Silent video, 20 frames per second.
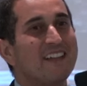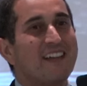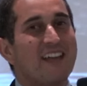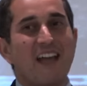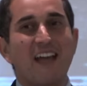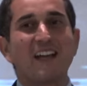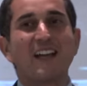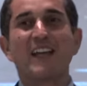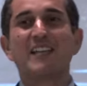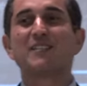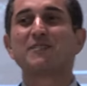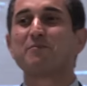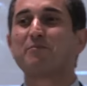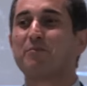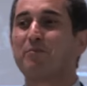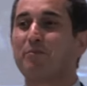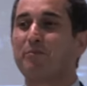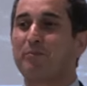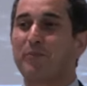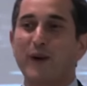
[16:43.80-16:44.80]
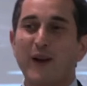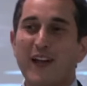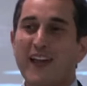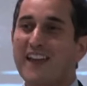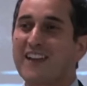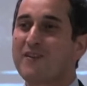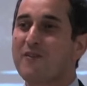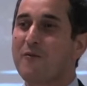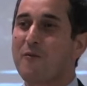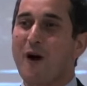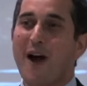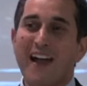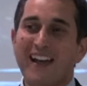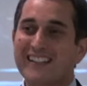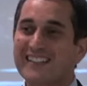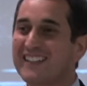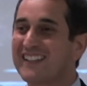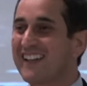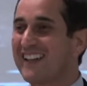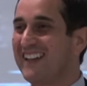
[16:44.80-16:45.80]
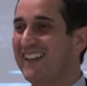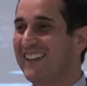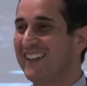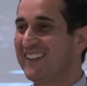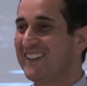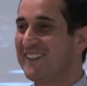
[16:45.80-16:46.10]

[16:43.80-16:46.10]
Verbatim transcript: and he's praying quietly.